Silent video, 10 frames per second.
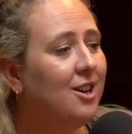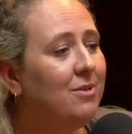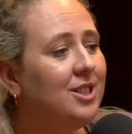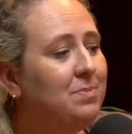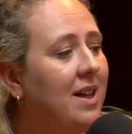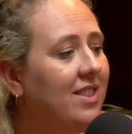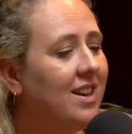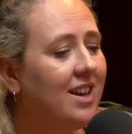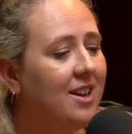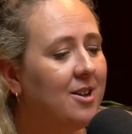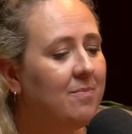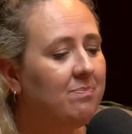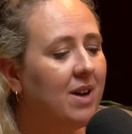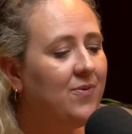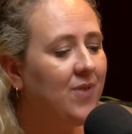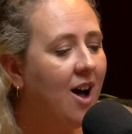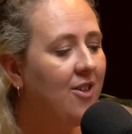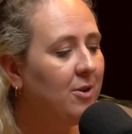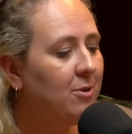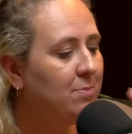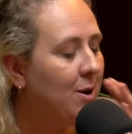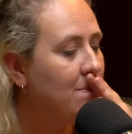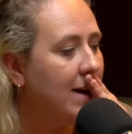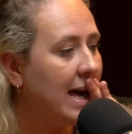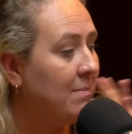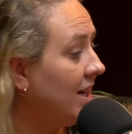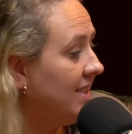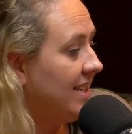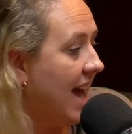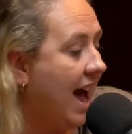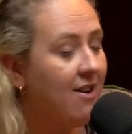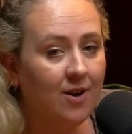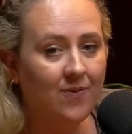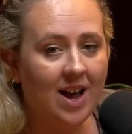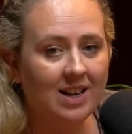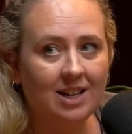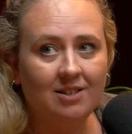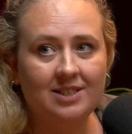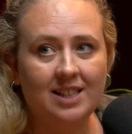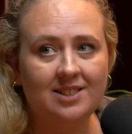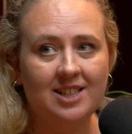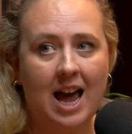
which meant that like my father would put me, my terrified little sister,